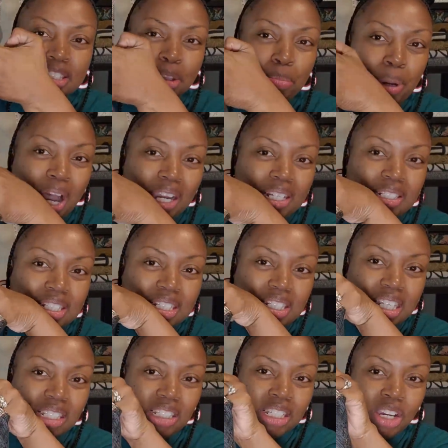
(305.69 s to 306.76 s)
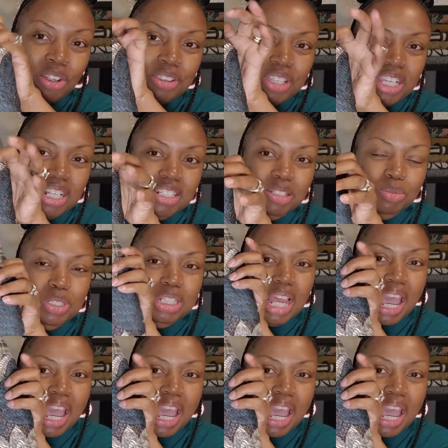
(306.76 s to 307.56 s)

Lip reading: the pocket detailing on this was